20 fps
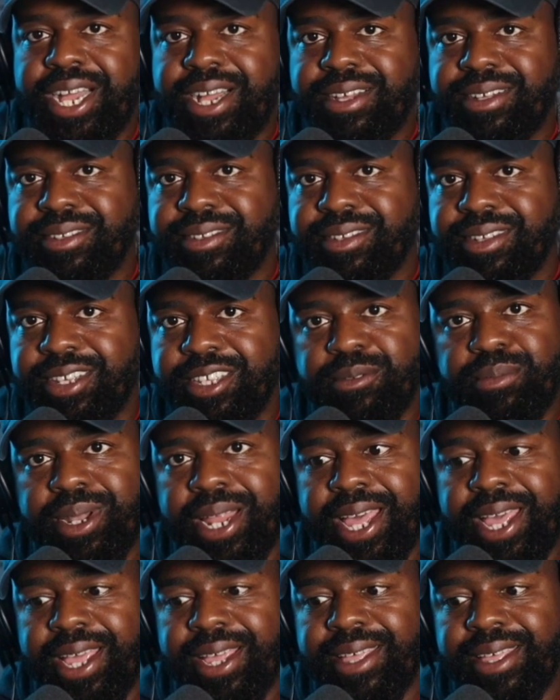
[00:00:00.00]
Chiles is
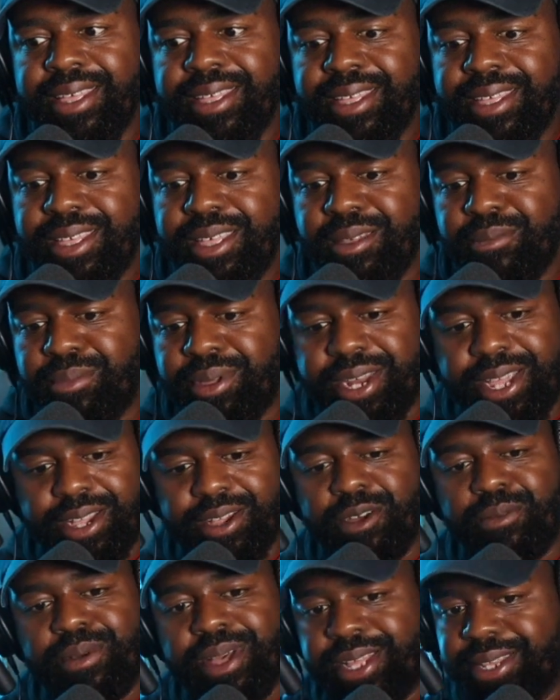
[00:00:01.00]
black, but
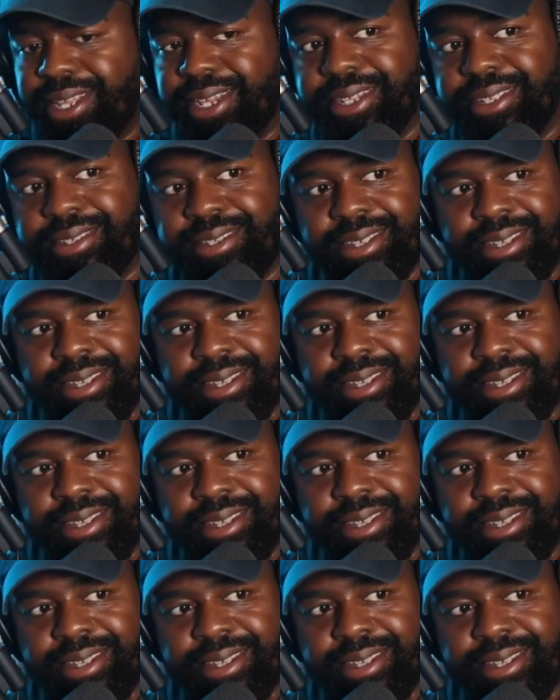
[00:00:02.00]
not go back, like I